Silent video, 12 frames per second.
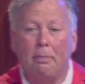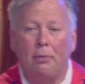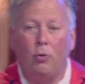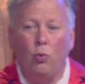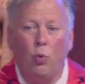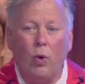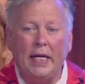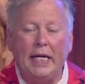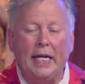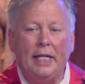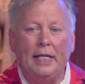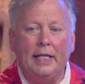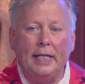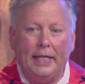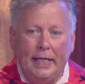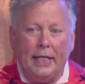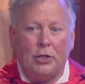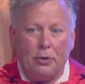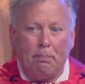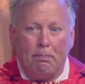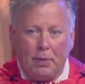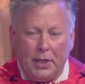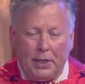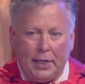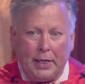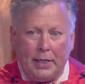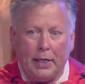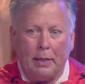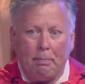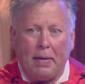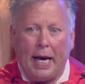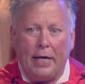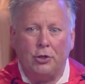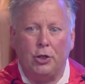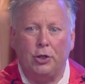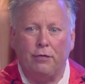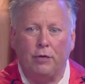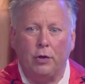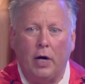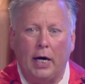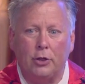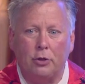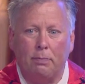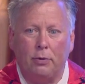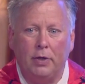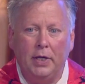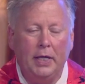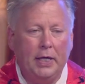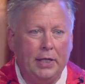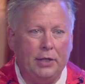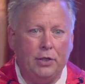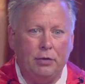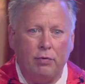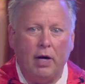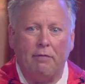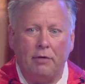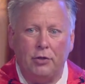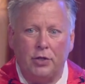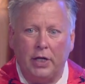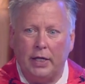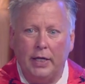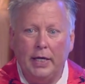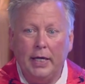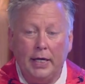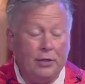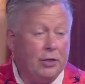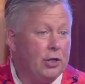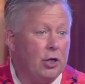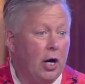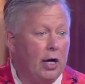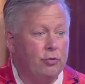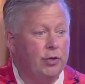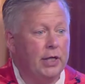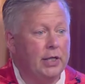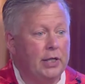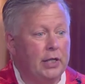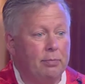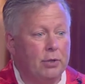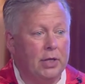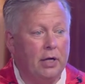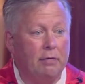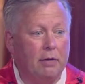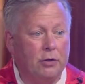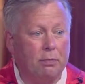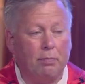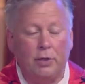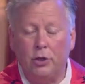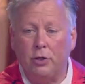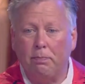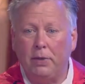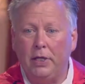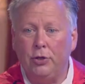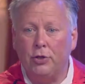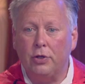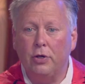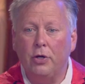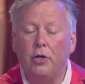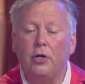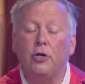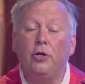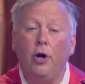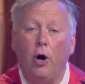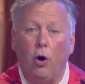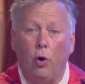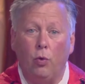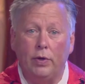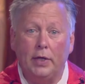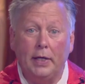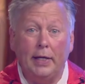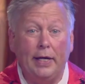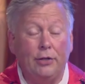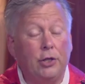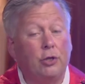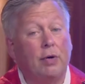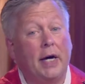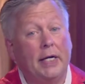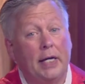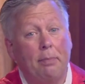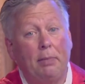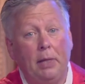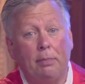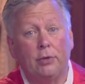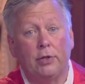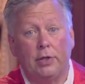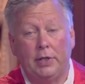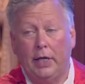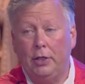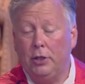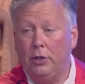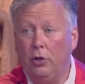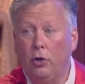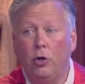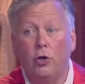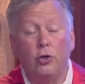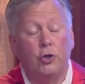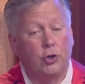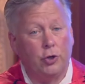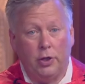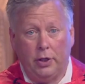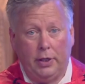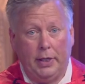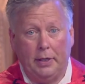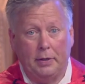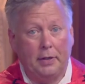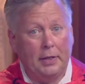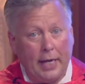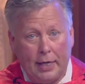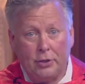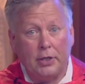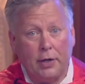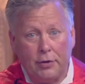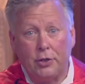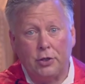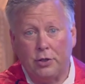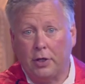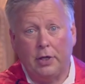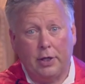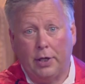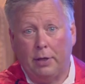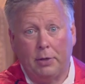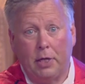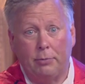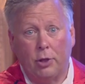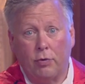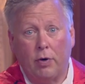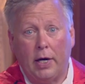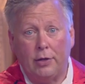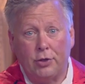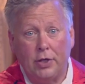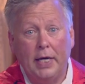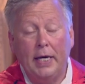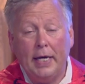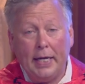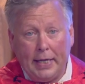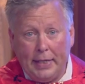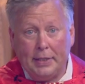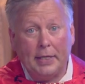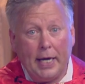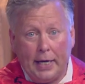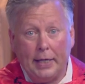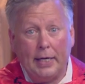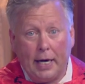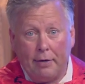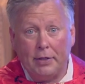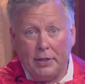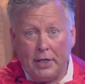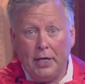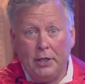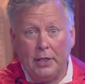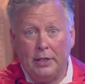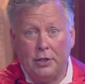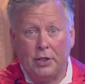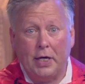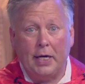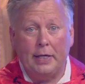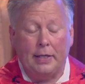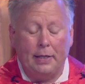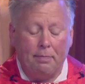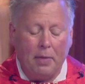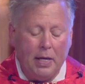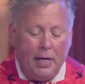But what in this particular passage of the gospel is he referencing? Is he contradicting himself as Prince of Peace? No. Is he trying to get people's attention? Certainly. That's how this is going to come across. He's getting our attention inside there.